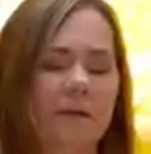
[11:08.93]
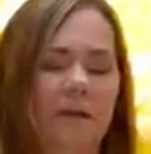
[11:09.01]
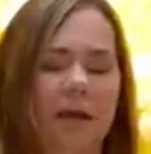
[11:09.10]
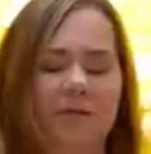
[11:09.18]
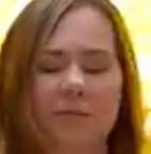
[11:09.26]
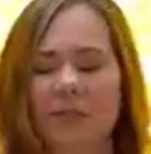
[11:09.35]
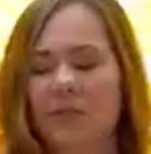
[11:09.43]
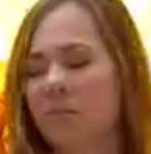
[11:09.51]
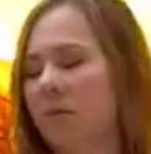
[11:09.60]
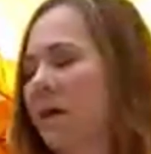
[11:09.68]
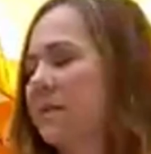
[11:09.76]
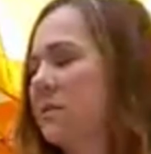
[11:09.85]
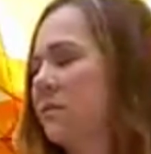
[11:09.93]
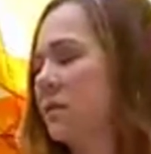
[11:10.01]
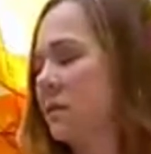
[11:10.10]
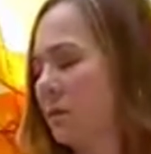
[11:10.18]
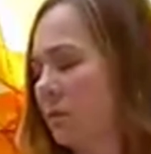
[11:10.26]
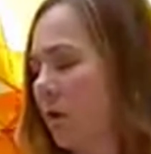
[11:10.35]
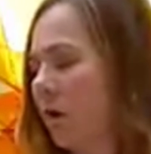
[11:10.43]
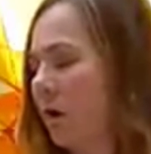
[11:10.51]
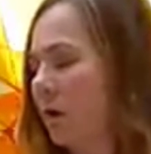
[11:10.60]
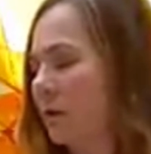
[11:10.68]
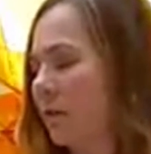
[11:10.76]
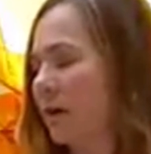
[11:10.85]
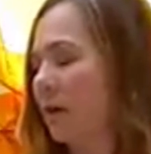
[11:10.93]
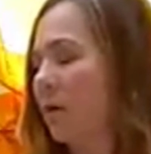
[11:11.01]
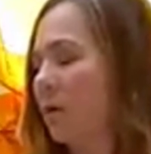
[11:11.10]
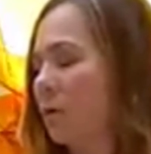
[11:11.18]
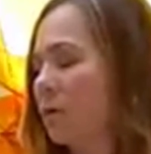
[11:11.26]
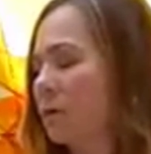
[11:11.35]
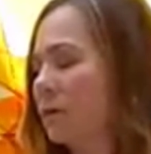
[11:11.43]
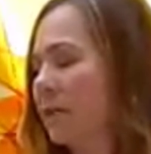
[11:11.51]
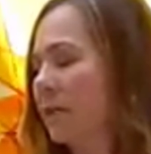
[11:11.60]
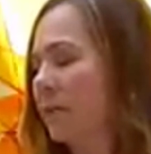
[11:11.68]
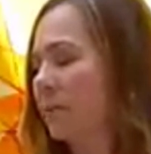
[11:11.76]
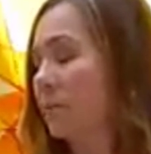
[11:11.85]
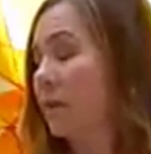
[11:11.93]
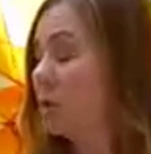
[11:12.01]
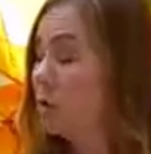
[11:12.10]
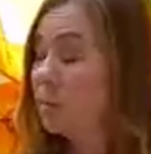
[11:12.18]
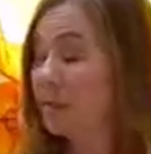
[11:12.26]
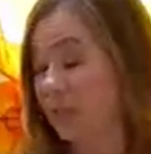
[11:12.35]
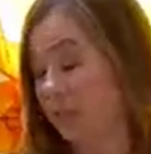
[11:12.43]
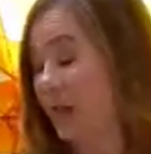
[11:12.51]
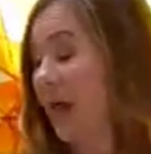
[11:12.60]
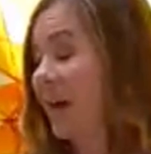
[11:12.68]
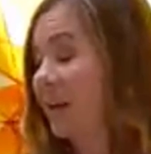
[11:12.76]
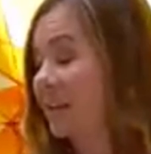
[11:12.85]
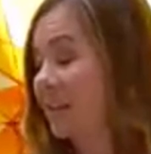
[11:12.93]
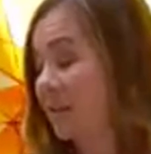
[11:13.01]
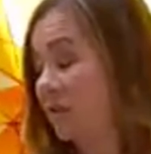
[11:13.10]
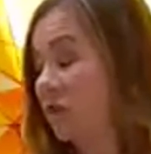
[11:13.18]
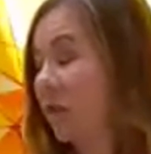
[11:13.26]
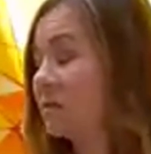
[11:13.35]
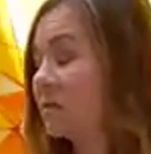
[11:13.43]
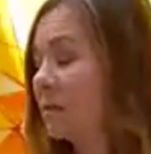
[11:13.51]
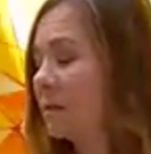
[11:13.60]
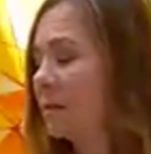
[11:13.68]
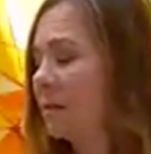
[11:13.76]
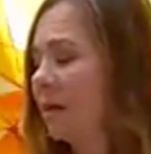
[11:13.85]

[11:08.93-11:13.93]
have been suppressed for so long, that are holding humans back in general